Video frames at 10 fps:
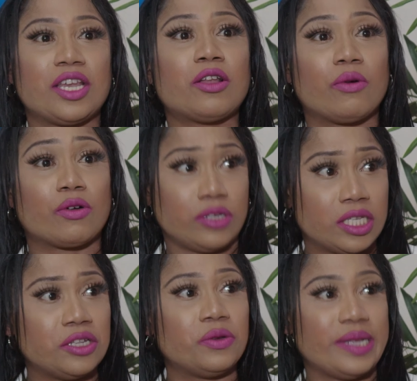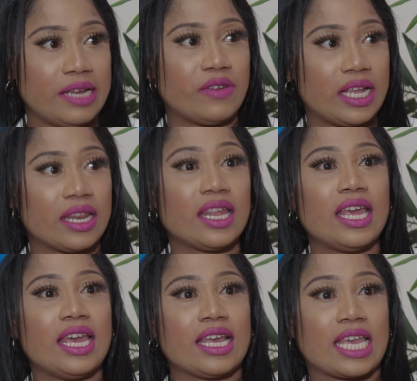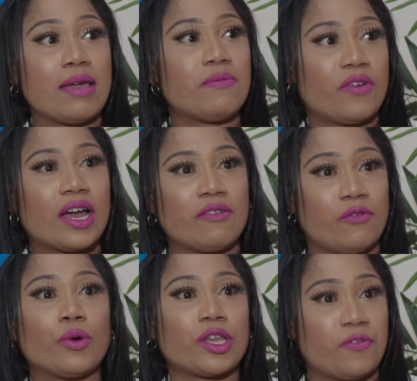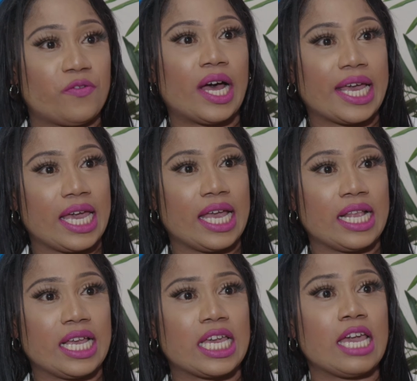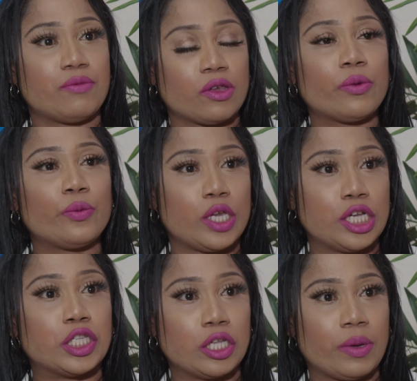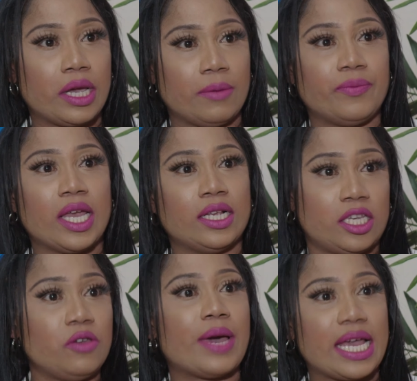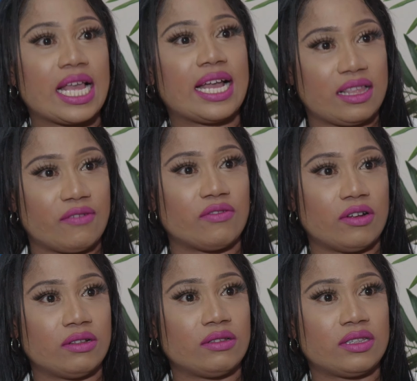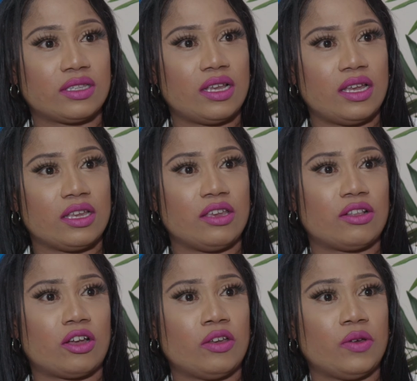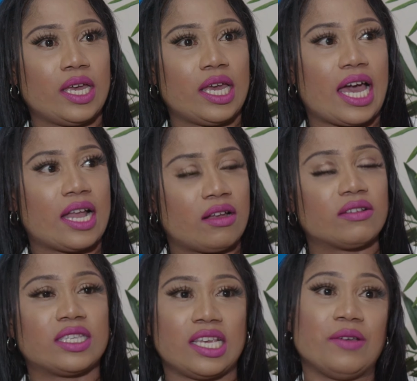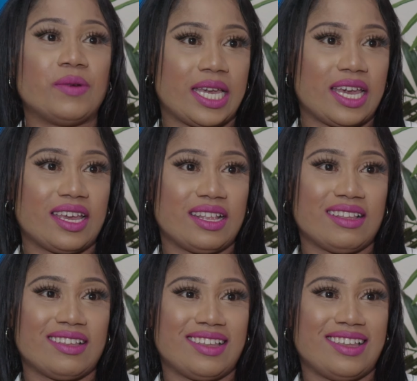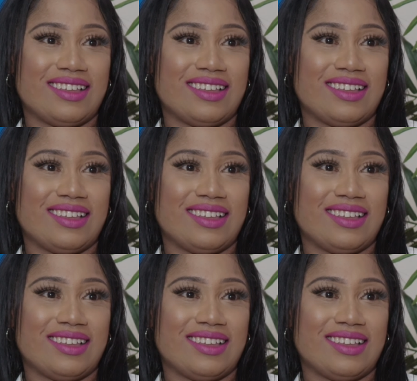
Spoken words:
and say, continue living, keep fighting for what you're fighting, keep doing what you're doing till you make that difference, and I'll see you again.